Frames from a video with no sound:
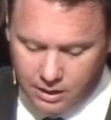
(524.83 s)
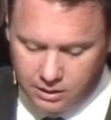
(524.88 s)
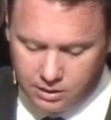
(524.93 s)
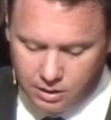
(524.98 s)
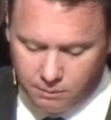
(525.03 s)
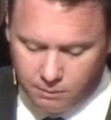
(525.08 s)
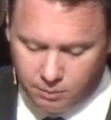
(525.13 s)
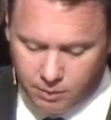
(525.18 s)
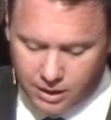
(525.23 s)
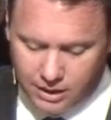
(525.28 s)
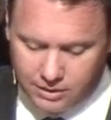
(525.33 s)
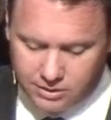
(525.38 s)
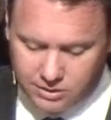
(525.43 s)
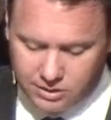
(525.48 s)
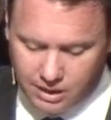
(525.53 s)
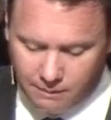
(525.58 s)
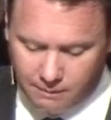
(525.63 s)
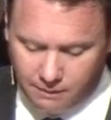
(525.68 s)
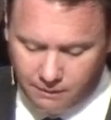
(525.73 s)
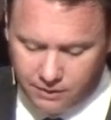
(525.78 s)
to bring
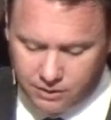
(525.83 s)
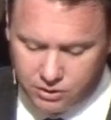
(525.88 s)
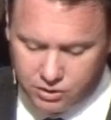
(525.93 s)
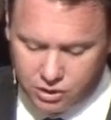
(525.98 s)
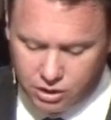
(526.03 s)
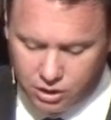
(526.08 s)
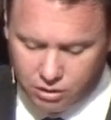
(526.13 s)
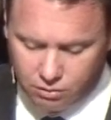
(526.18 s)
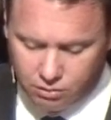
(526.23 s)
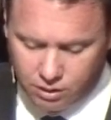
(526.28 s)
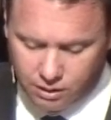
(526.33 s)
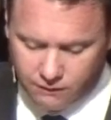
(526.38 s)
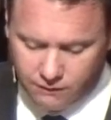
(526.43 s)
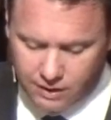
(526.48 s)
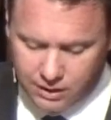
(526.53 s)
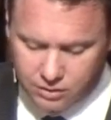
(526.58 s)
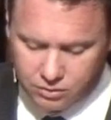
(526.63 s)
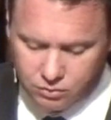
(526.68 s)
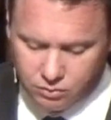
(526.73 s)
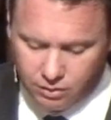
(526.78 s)
some of the children of
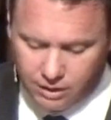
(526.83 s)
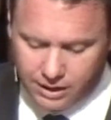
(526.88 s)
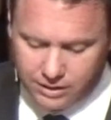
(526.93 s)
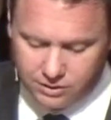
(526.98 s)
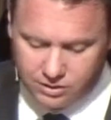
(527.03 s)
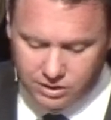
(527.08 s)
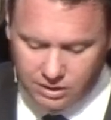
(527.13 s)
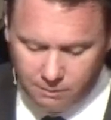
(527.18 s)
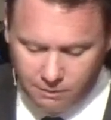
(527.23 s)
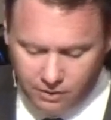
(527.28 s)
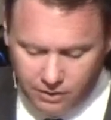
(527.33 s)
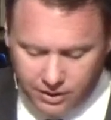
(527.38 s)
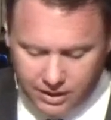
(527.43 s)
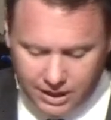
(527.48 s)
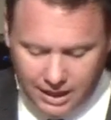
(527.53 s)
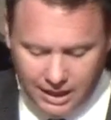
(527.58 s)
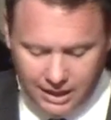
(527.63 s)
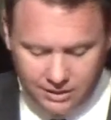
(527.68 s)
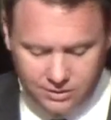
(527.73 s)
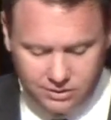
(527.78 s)
Israel and some of the
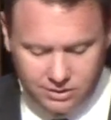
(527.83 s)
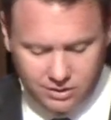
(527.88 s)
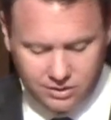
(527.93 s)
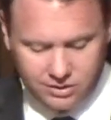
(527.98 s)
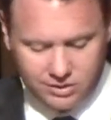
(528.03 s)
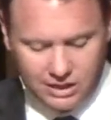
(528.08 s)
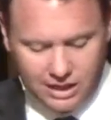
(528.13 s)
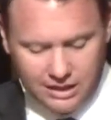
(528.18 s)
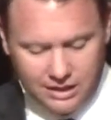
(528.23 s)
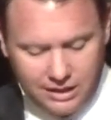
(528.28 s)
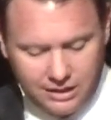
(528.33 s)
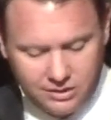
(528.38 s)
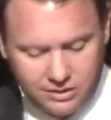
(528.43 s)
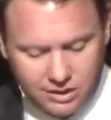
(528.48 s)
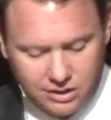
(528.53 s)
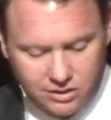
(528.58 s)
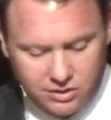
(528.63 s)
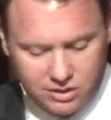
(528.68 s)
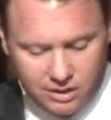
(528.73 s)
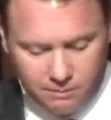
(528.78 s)
king's descendants
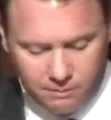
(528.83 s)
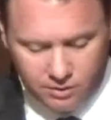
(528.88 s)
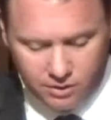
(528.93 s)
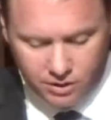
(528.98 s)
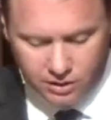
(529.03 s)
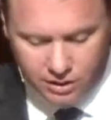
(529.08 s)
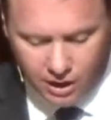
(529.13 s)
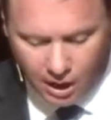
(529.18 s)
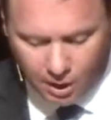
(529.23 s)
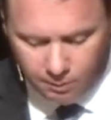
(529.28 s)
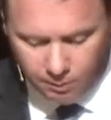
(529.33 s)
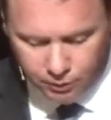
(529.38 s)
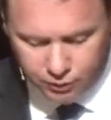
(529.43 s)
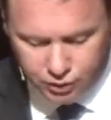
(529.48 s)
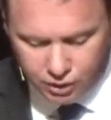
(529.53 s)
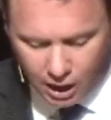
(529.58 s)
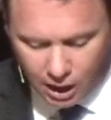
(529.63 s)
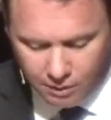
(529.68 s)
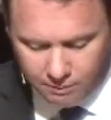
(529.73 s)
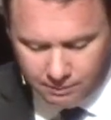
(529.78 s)
and some of the
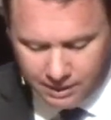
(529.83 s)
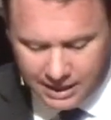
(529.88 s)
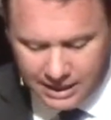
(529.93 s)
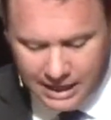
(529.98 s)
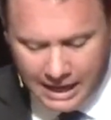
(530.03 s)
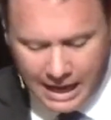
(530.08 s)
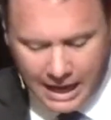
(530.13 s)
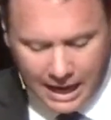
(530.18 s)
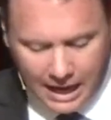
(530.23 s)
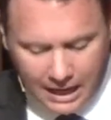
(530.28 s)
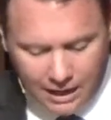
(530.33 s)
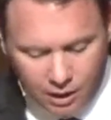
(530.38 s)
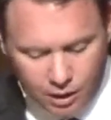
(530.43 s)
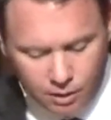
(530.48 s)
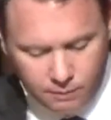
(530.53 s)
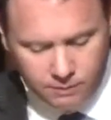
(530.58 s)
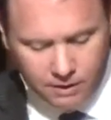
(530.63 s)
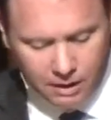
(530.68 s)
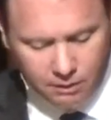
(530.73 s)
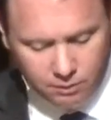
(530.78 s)
nobles, young men in
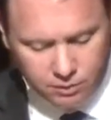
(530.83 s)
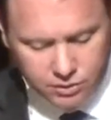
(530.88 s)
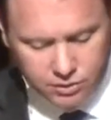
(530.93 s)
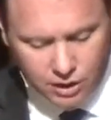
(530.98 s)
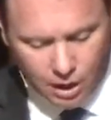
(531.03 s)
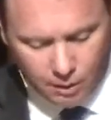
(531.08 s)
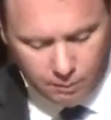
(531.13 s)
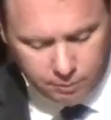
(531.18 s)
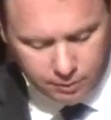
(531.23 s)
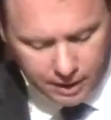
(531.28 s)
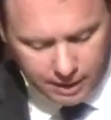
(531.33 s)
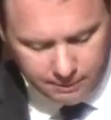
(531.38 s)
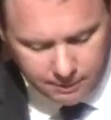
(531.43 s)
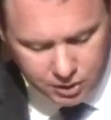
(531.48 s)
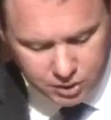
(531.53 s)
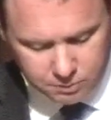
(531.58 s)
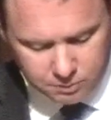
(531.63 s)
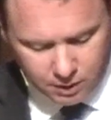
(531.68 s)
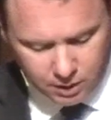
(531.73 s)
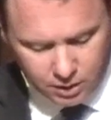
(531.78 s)
whom there was no
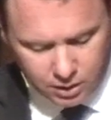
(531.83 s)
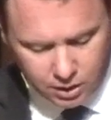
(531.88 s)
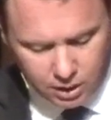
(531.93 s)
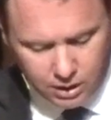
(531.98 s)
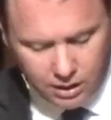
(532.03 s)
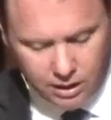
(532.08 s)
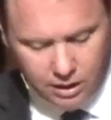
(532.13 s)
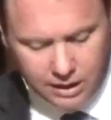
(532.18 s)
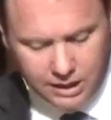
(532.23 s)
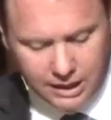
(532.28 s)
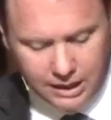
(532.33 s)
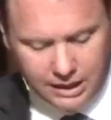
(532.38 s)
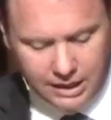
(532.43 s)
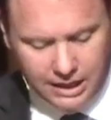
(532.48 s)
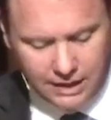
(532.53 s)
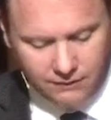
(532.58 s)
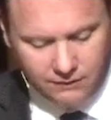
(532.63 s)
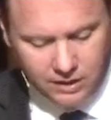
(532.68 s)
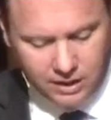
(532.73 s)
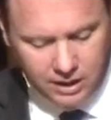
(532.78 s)
blemish, but good looking,
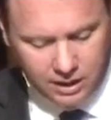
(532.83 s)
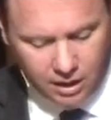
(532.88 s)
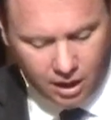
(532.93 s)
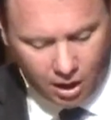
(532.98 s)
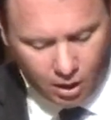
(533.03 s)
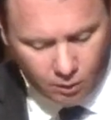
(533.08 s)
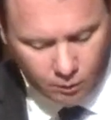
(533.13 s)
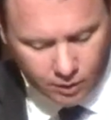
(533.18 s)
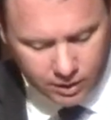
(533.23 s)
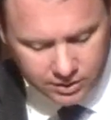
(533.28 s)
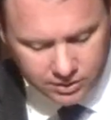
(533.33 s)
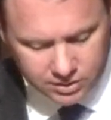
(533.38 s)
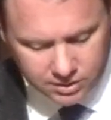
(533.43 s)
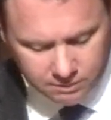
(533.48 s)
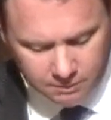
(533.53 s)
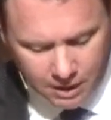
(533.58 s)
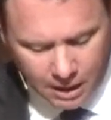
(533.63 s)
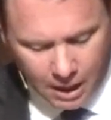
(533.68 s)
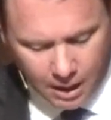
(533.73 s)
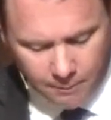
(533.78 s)
gifted in all
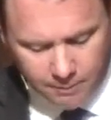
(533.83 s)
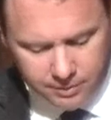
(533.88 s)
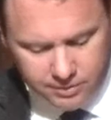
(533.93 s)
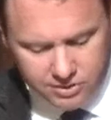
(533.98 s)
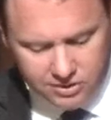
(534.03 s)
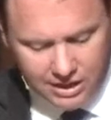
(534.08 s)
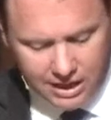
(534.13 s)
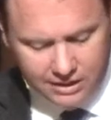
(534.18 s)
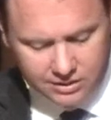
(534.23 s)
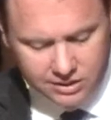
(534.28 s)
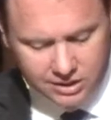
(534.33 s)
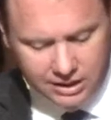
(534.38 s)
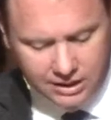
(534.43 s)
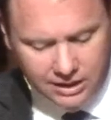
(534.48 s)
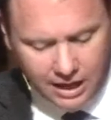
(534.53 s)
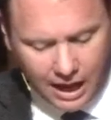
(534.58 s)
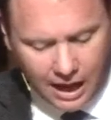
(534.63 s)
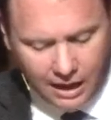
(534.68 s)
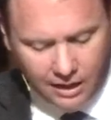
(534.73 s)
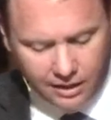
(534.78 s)
wisdom, possessing
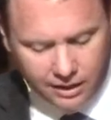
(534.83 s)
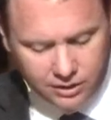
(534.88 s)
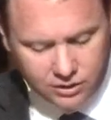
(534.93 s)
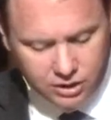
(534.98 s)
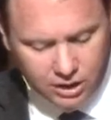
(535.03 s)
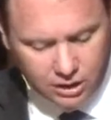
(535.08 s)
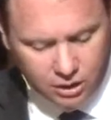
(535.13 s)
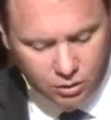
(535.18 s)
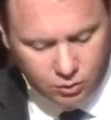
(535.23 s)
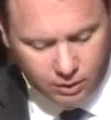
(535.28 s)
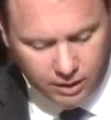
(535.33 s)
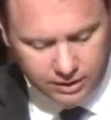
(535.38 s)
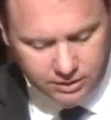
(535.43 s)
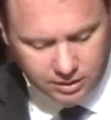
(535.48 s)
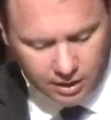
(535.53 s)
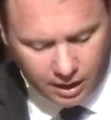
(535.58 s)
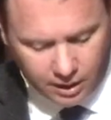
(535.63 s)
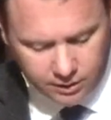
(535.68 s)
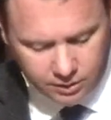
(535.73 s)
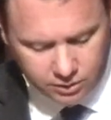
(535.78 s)
knowledge and quick
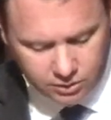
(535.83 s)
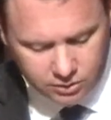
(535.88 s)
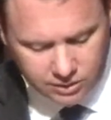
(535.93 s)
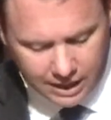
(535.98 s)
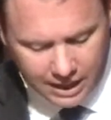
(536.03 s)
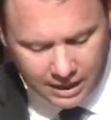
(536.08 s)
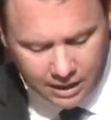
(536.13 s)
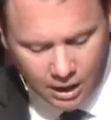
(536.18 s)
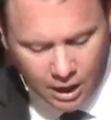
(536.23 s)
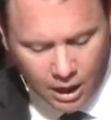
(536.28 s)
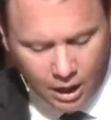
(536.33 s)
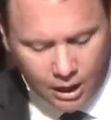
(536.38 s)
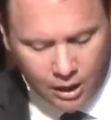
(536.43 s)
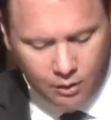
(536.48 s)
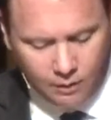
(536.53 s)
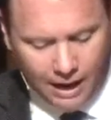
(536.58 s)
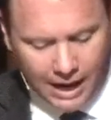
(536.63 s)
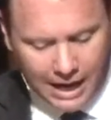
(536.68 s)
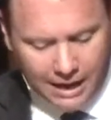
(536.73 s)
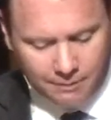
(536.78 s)
to understand,
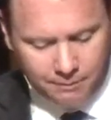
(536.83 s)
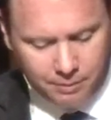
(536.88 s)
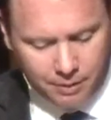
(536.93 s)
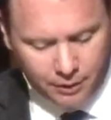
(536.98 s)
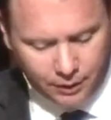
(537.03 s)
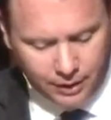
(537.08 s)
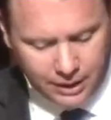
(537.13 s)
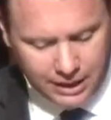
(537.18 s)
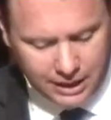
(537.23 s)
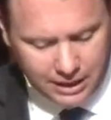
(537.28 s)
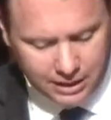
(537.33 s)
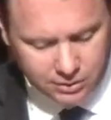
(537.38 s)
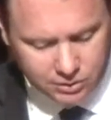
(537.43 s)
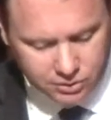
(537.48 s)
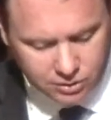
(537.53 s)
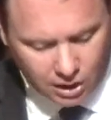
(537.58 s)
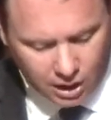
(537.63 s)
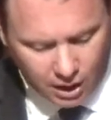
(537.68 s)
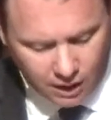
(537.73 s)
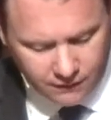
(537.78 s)
who had ability to
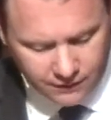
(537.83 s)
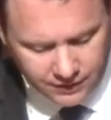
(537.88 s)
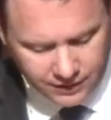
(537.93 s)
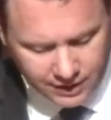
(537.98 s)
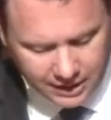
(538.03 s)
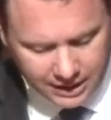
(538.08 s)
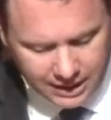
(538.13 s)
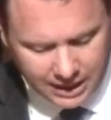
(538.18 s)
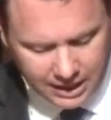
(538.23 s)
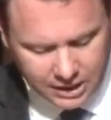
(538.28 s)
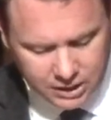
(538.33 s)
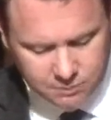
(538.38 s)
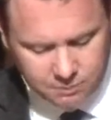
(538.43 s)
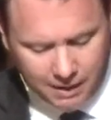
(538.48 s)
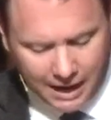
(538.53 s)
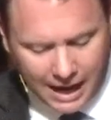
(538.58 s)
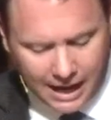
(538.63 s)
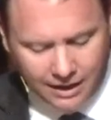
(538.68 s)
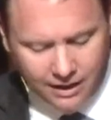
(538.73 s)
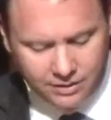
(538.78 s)
serve in the king's
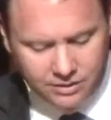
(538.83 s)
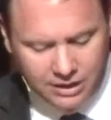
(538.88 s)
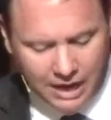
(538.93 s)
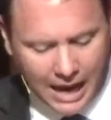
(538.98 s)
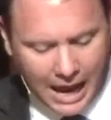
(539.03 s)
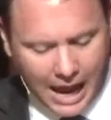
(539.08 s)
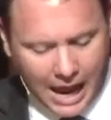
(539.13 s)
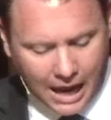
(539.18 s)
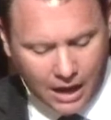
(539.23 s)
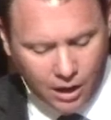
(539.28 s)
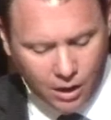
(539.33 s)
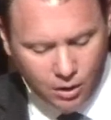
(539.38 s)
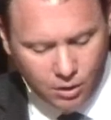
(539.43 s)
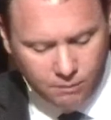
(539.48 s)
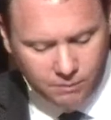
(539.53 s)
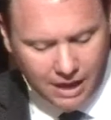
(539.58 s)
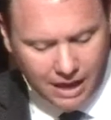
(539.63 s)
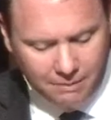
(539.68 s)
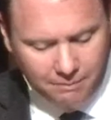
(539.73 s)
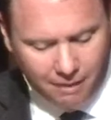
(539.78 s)
palace, and
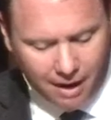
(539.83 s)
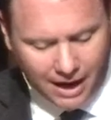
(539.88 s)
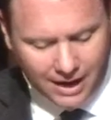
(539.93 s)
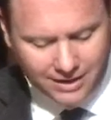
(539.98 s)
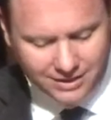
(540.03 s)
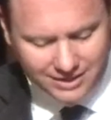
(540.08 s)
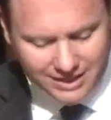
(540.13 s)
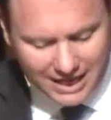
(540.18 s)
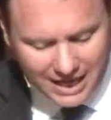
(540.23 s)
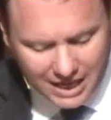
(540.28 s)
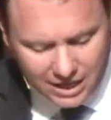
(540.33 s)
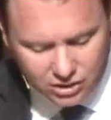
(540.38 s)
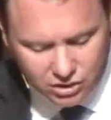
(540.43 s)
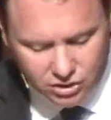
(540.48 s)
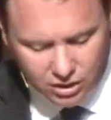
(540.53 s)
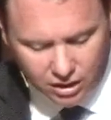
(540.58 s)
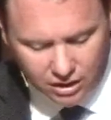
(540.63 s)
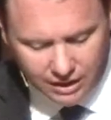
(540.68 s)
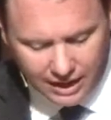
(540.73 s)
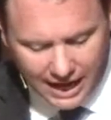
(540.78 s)
whom they might teach
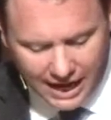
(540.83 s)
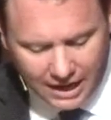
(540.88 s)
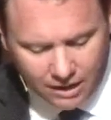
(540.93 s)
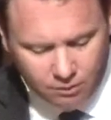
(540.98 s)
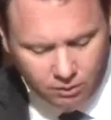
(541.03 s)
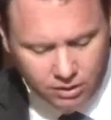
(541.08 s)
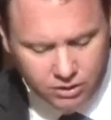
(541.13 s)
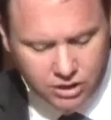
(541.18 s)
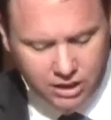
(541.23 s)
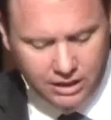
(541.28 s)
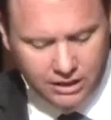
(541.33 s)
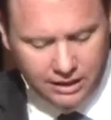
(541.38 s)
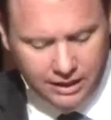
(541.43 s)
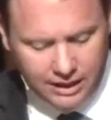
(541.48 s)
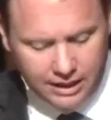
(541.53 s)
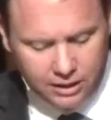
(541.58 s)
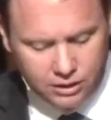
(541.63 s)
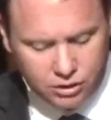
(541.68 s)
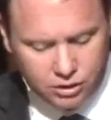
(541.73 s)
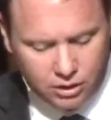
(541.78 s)
the language and
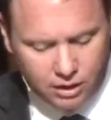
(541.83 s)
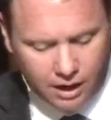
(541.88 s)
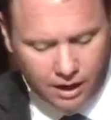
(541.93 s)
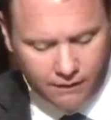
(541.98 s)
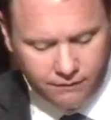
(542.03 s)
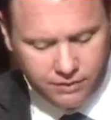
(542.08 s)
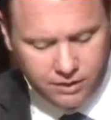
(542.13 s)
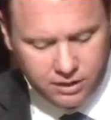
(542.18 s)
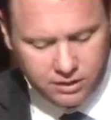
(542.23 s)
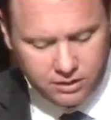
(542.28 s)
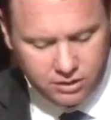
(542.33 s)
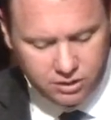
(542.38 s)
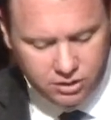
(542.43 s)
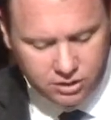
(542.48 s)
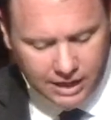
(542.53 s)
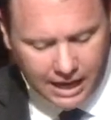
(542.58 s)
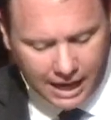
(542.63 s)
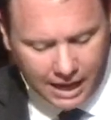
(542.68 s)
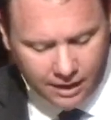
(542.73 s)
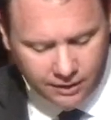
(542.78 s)
literature of the
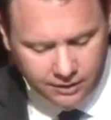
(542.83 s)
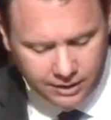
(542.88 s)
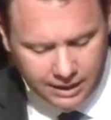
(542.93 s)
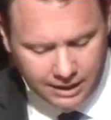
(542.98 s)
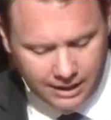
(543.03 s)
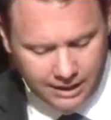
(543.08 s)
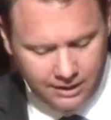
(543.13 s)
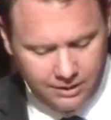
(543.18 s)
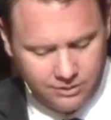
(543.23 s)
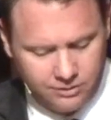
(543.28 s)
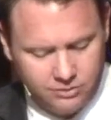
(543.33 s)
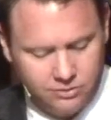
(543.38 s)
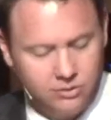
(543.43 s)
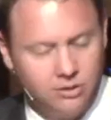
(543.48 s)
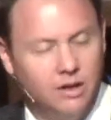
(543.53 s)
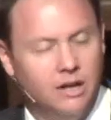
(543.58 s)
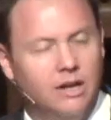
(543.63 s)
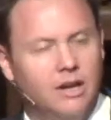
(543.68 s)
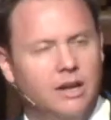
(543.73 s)
Chaldeans.